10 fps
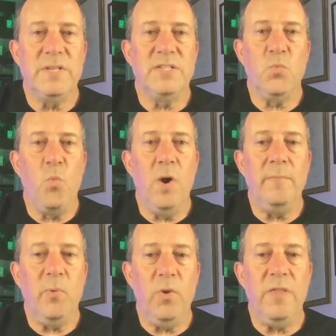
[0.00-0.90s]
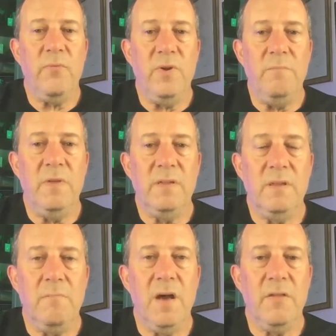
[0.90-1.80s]
That's 1.3
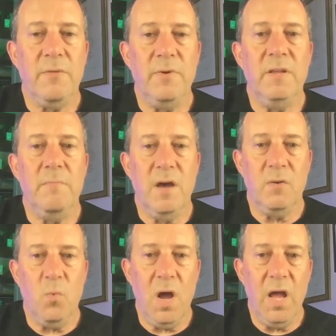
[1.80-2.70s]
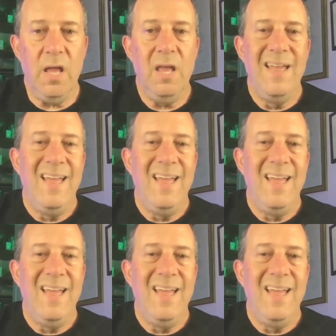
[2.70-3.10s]
million Model 3 and Model Y.